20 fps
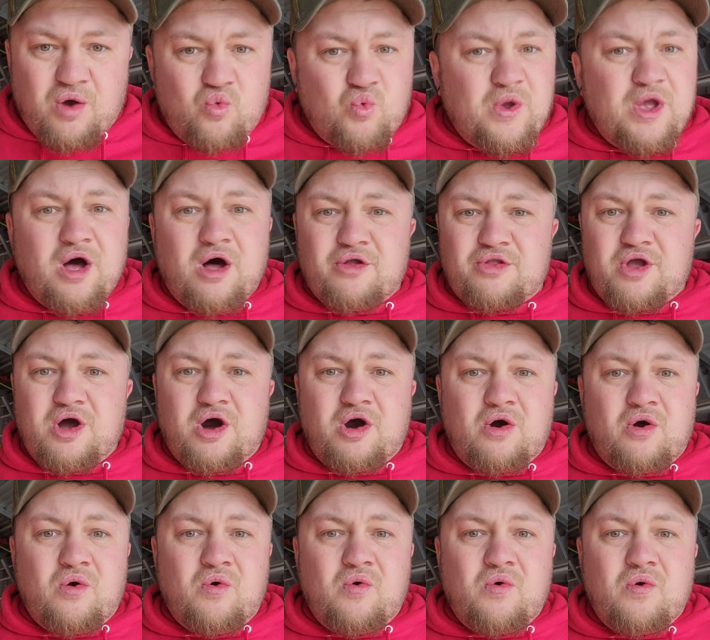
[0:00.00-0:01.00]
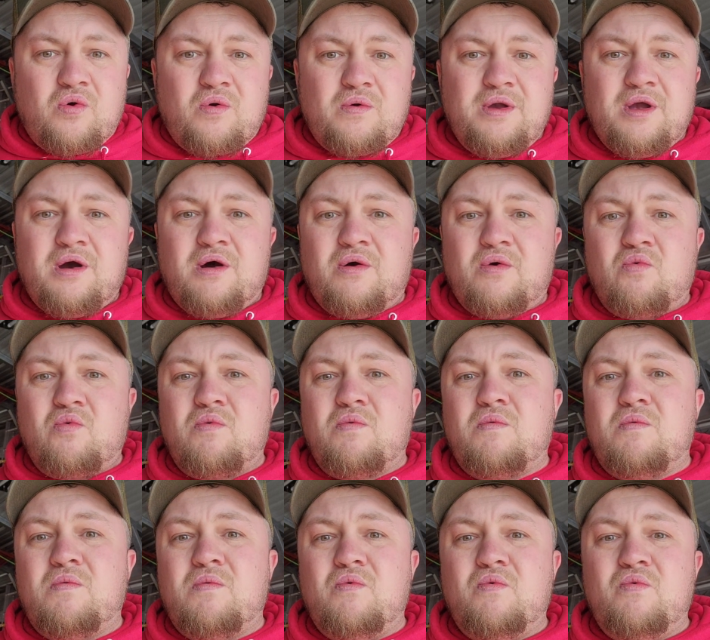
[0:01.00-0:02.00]
we all know,
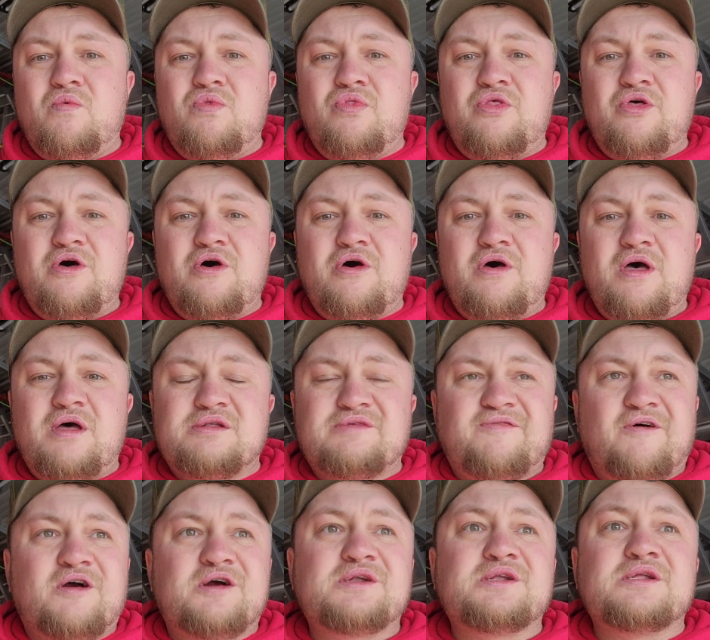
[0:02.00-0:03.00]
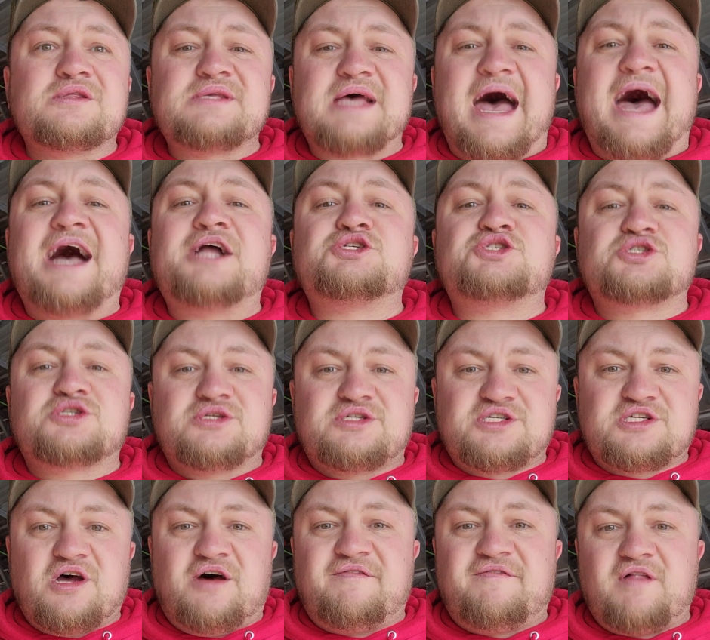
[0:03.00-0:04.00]
as far as attached
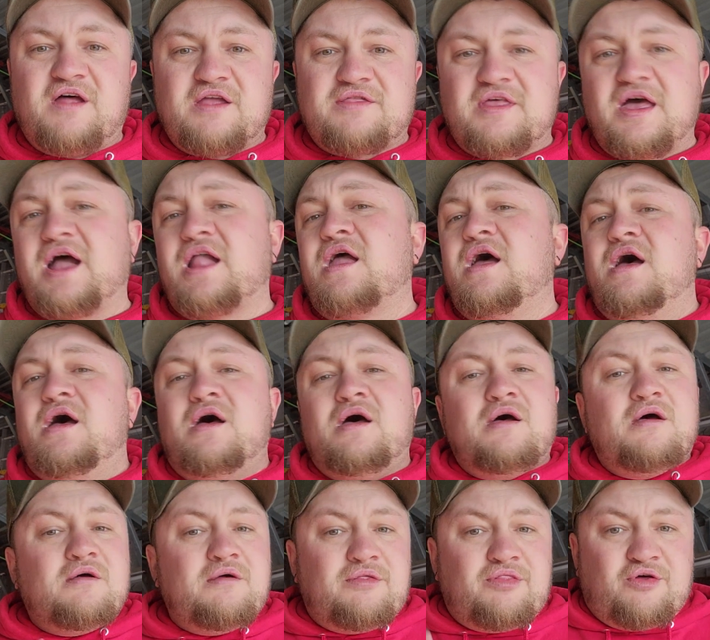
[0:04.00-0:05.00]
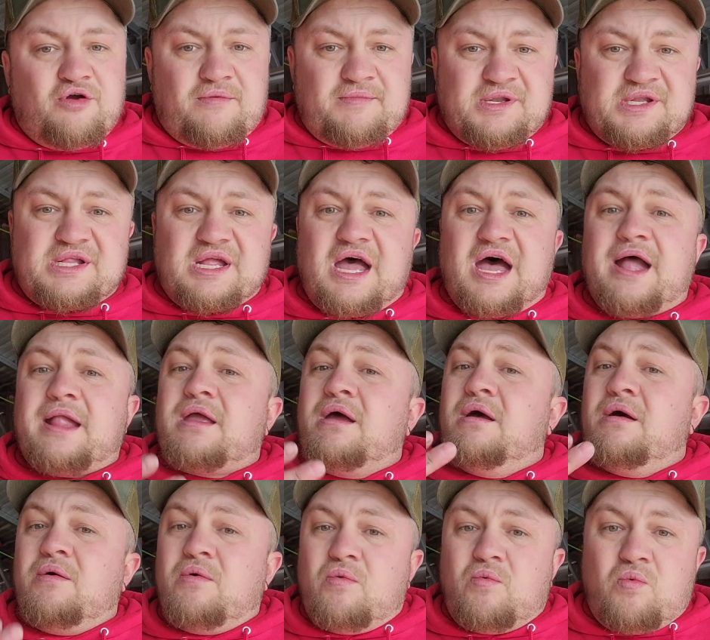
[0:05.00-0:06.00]
stuff like that, thermostat,
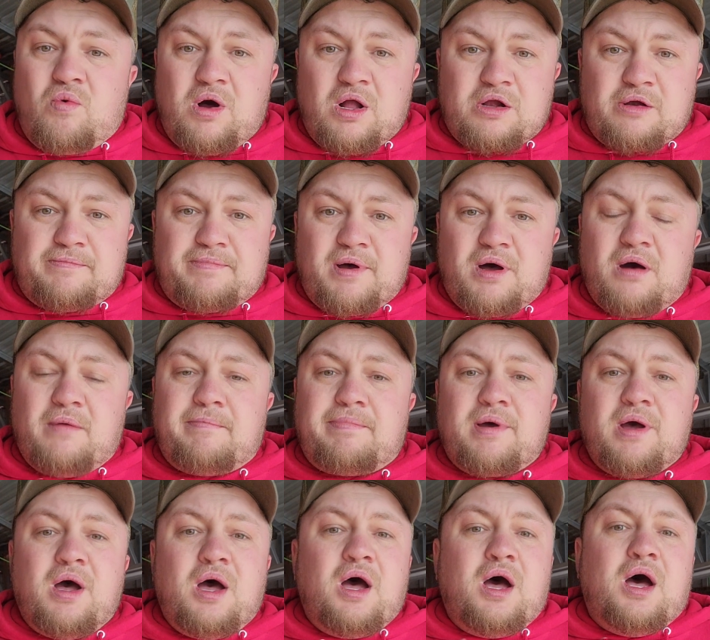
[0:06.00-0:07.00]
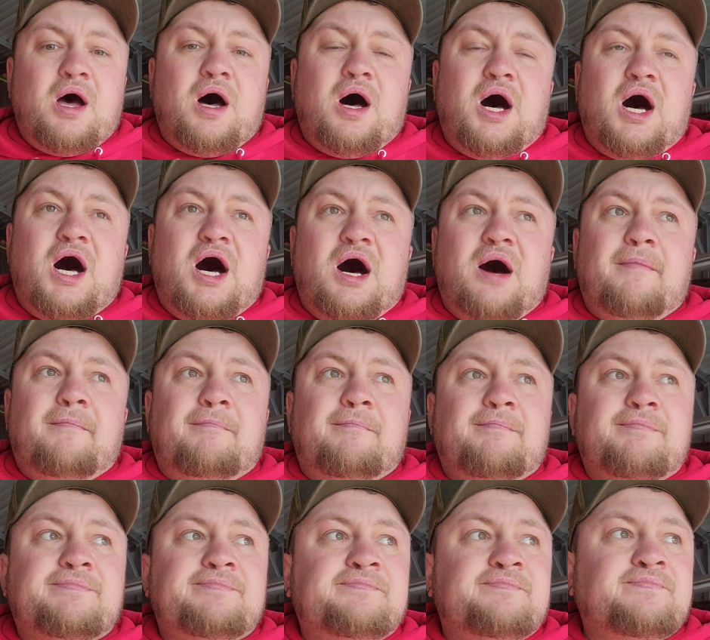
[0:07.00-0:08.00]
water pump. I'm
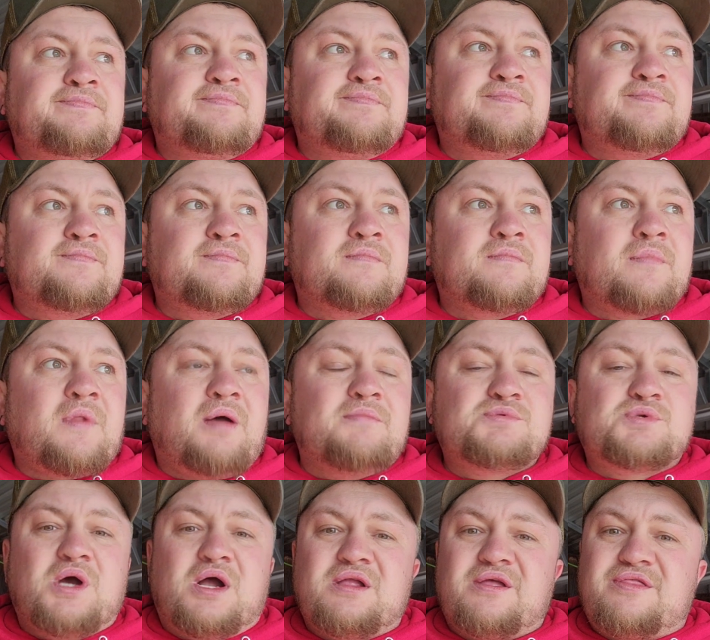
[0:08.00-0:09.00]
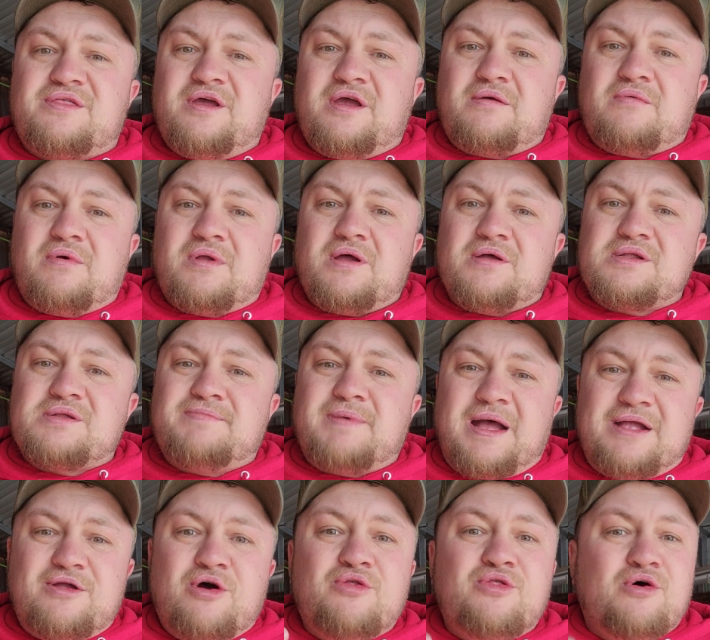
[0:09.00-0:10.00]
trying to think what else, but
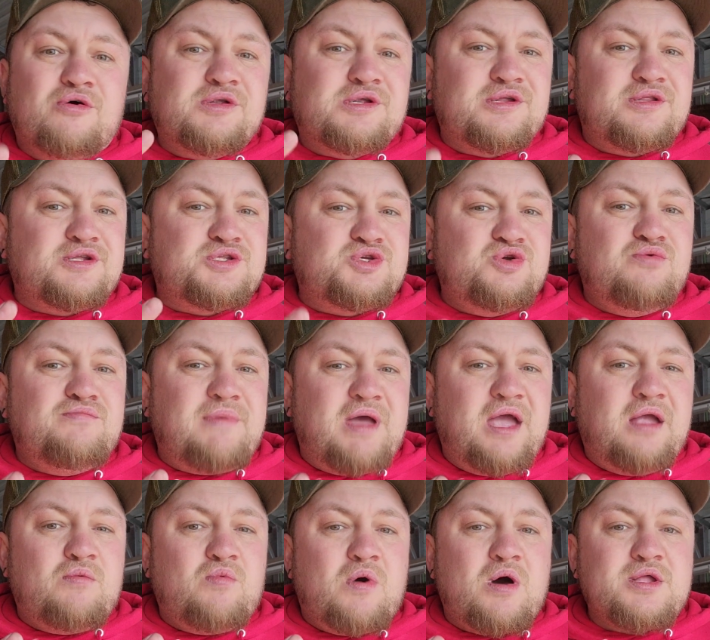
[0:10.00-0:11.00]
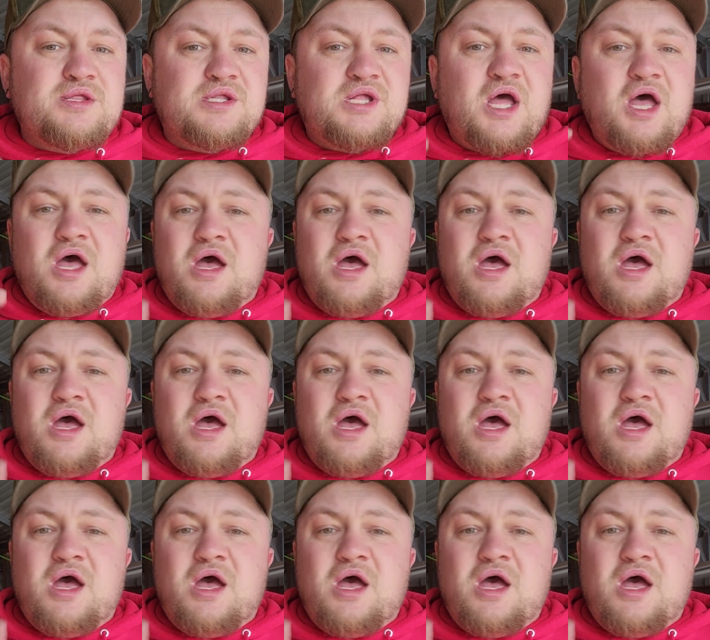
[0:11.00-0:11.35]
I know those are the two main ones.